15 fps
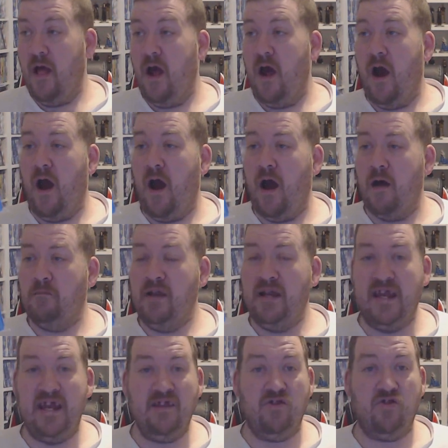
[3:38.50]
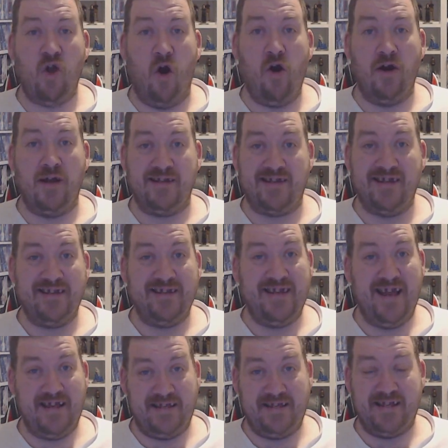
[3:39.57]
Um, he died
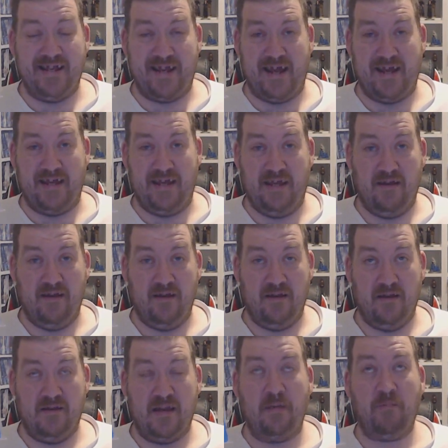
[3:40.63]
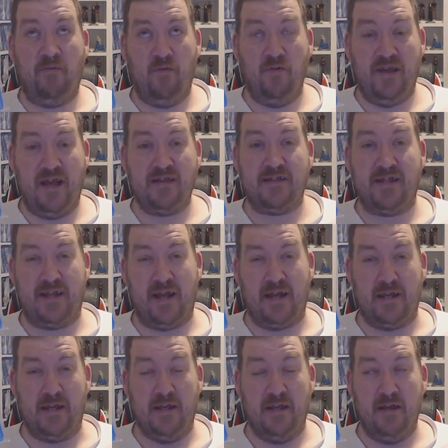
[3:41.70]
yesterday, day before yesterday.
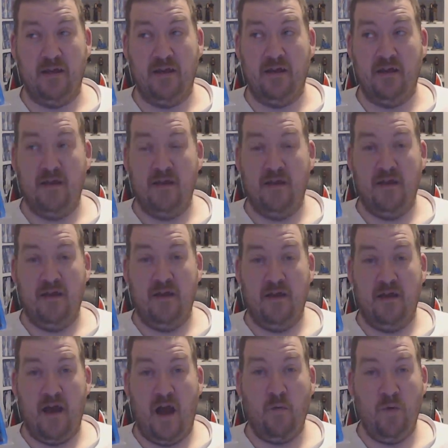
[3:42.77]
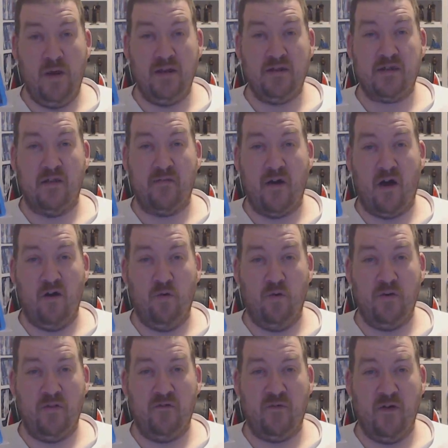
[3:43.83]
How weird is it that I ordered
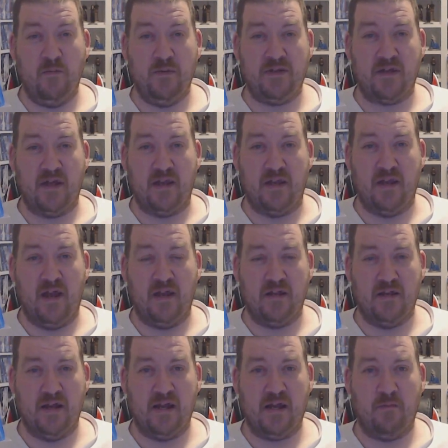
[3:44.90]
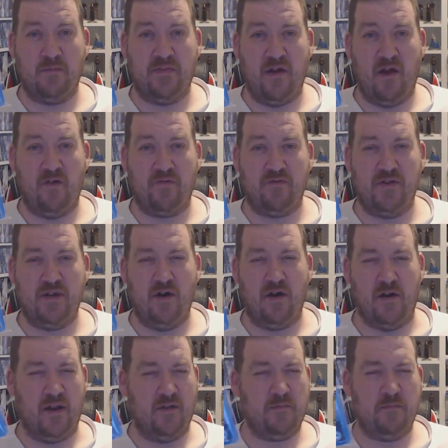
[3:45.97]
the film he's in and it comes the day after he died?
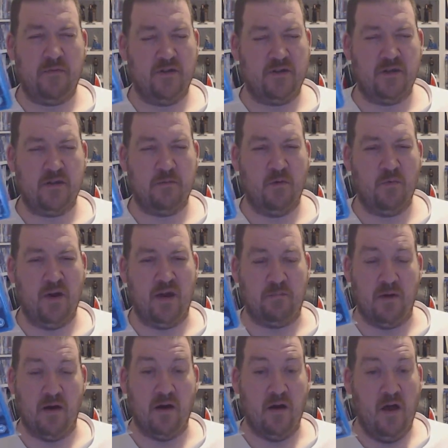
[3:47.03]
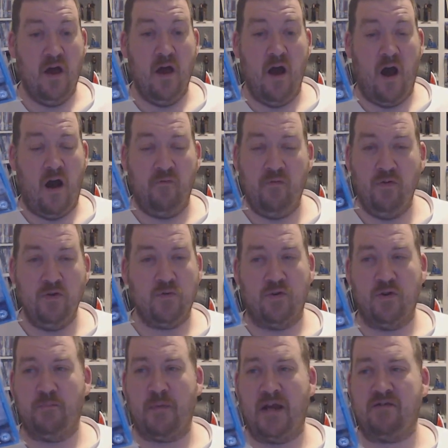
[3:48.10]
this is a bit weird, but I've always wanted
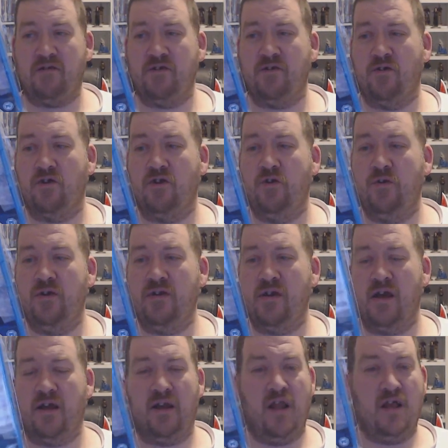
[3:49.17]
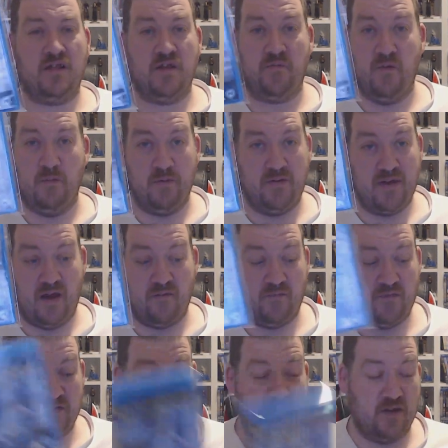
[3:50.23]
Batteries Not Included, a classic film we haven't
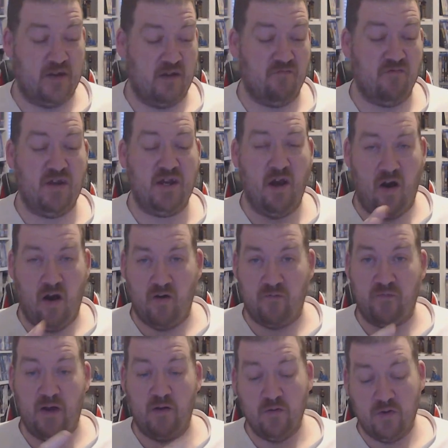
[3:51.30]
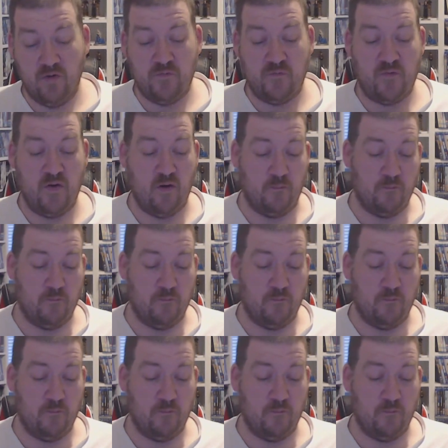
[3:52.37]
seen yet, really heartfelt, good film.